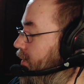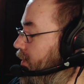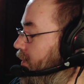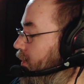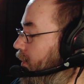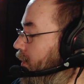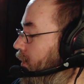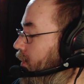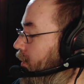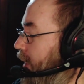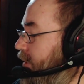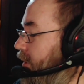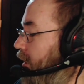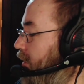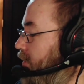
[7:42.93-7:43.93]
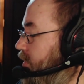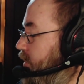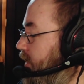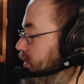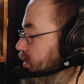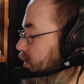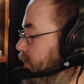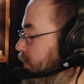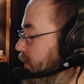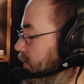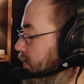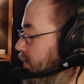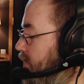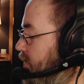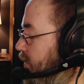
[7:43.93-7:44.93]
Oh, just
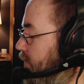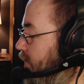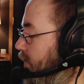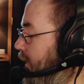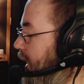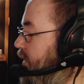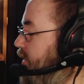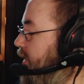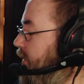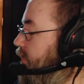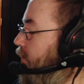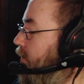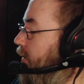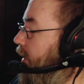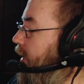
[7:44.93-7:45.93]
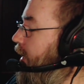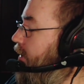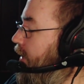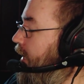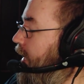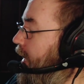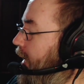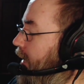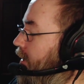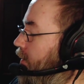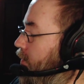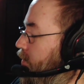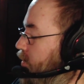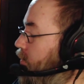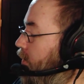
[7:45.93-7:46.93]
suppose you're watching poor Harry
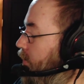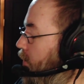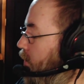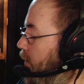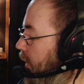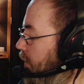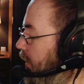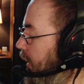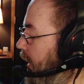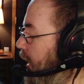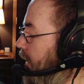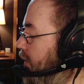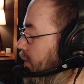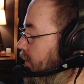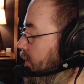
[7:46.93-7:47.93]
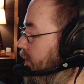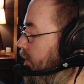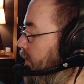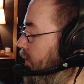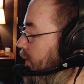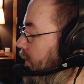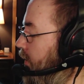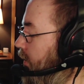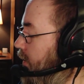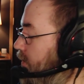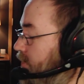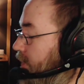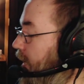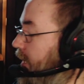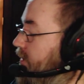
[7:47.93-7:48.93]
Haddo. You were poor Harry Haddo.
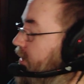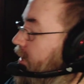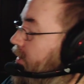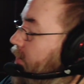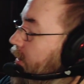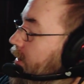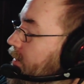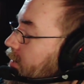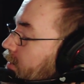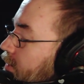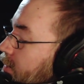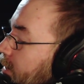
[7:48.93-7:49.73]
Try as he will,